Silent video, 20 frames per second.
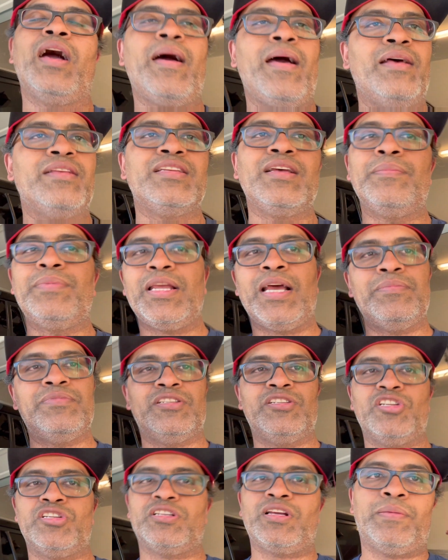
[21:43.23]
Sometimes it
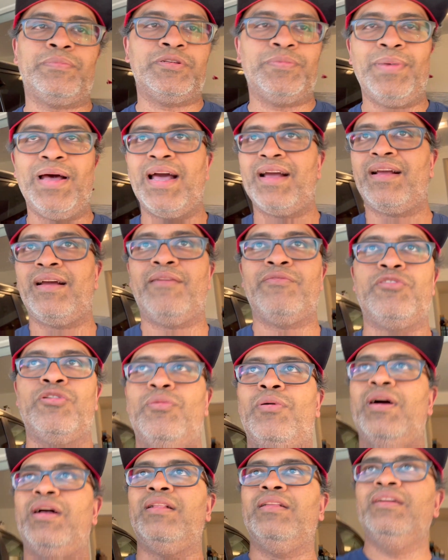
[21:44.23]
just comes back after a
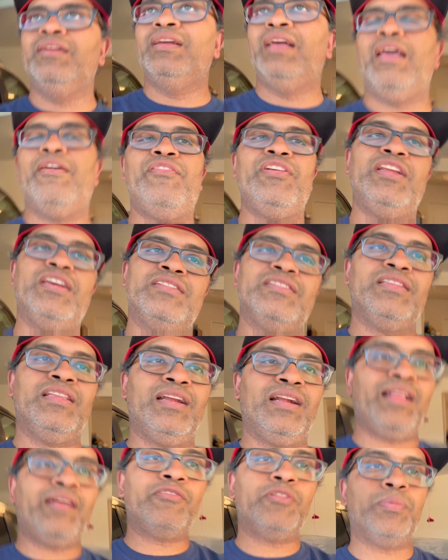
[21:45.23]
while. If it doesn't, then
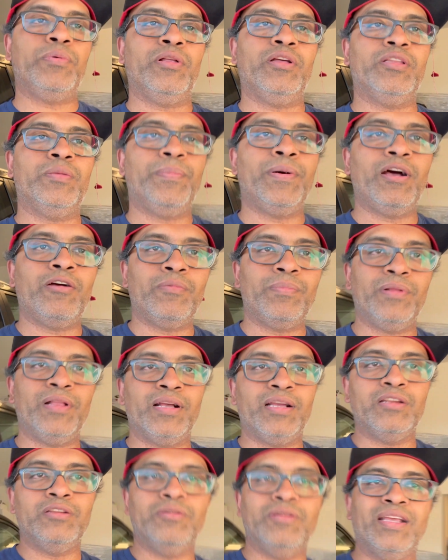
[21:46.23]
I'll have to pull out the power plug
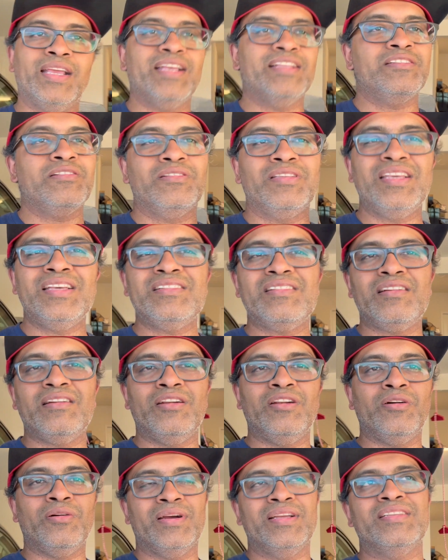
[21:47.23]
and do it again. So these are
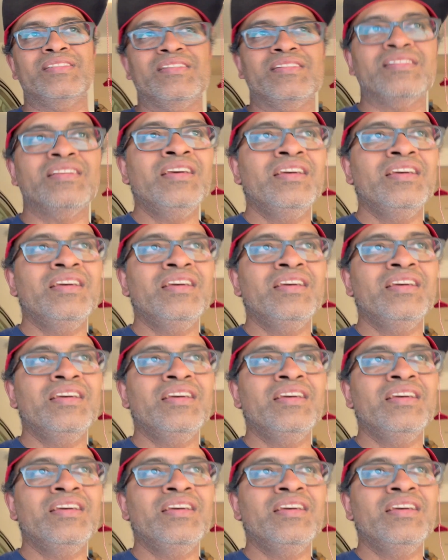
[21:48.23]
annoyances.